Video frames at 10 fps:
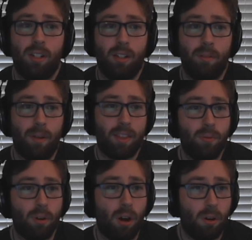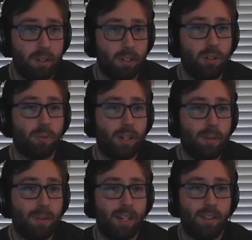I think we're all in
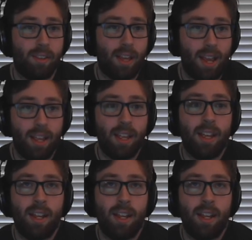agreement that